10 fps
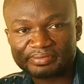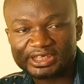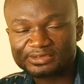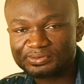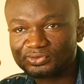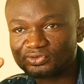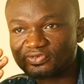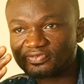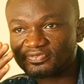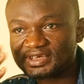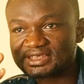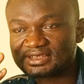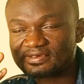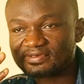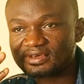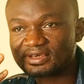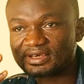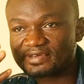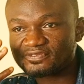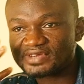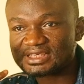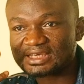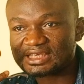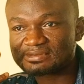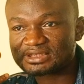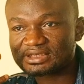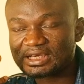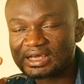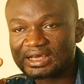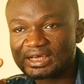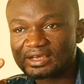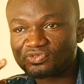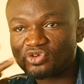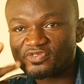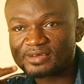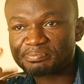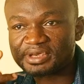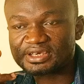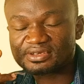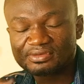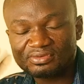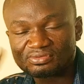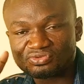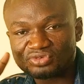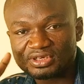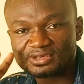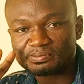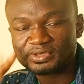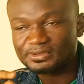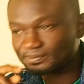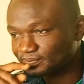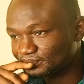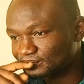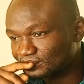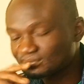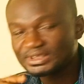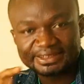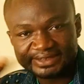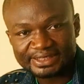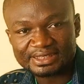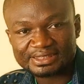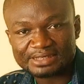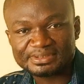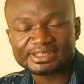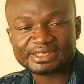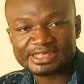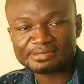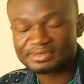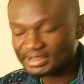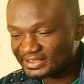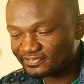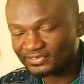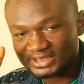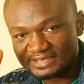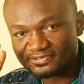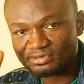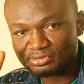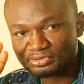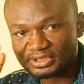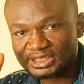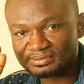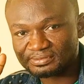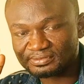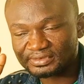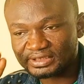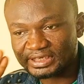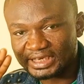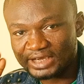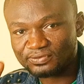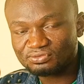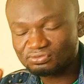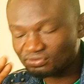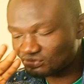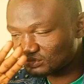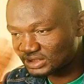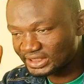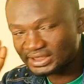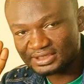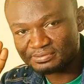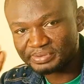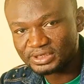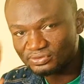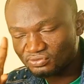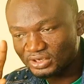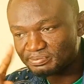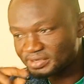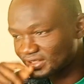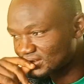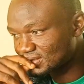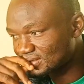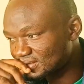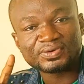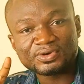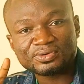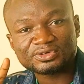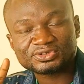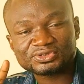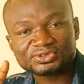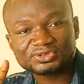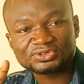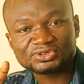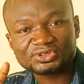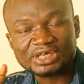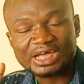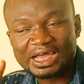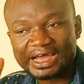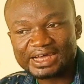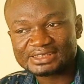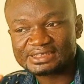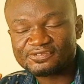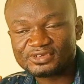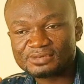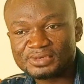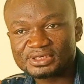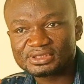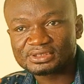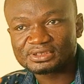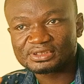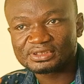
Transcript: But these people, the first attempt, 2 of them paid, 2 didn't pay. Second attempt, they came. These same 4 people came. Now 3 didn't pay, 1 paid. You know what? I asked them for the money.